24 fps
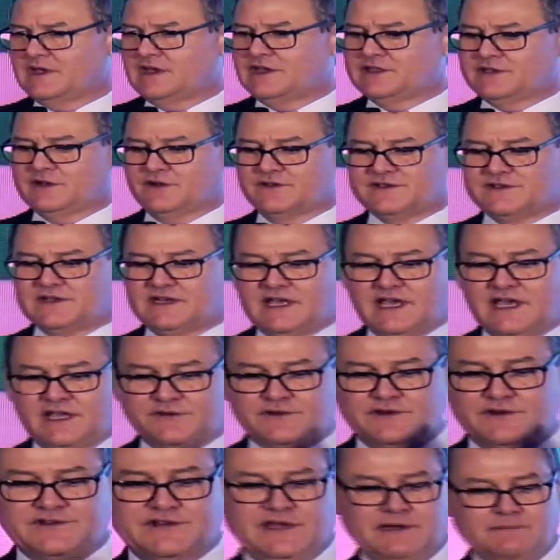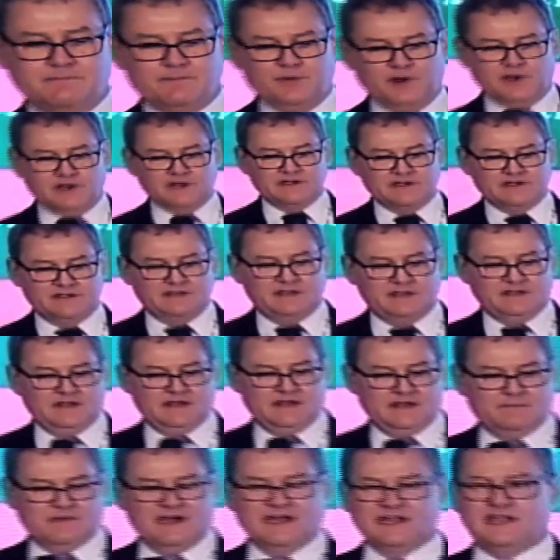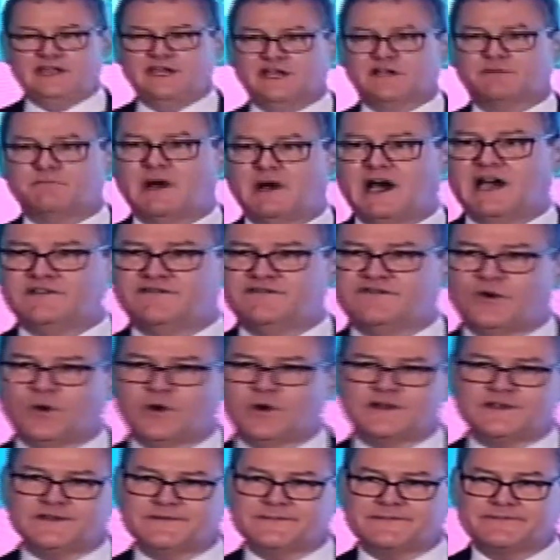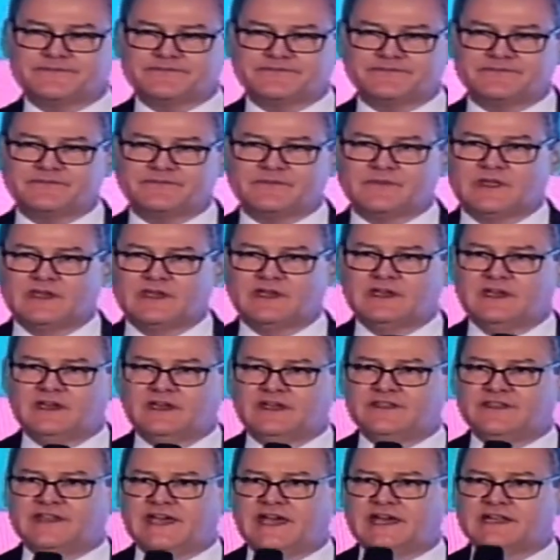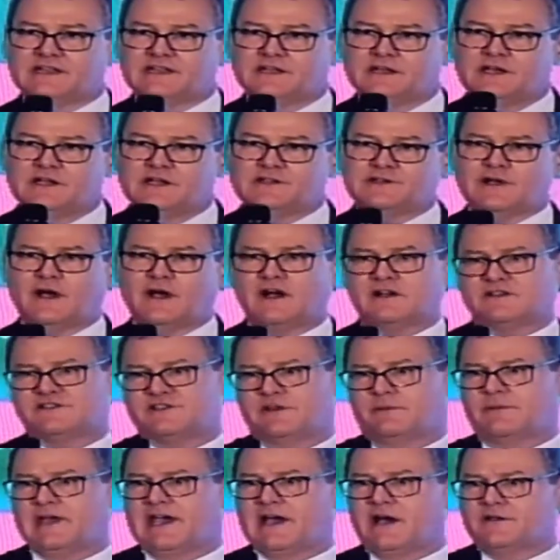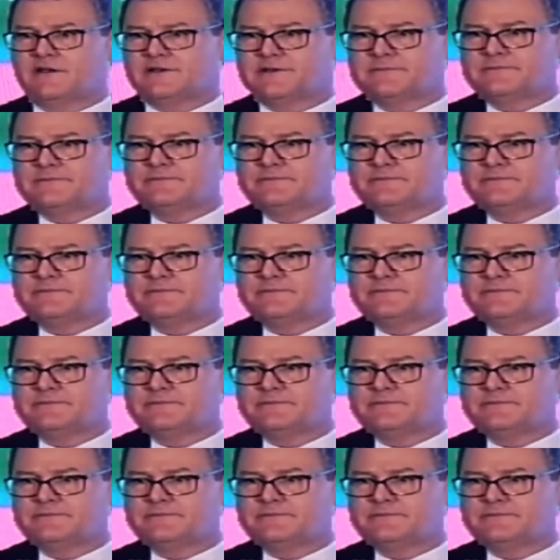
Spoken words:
There's an interesting book by Nick Montfort that talks about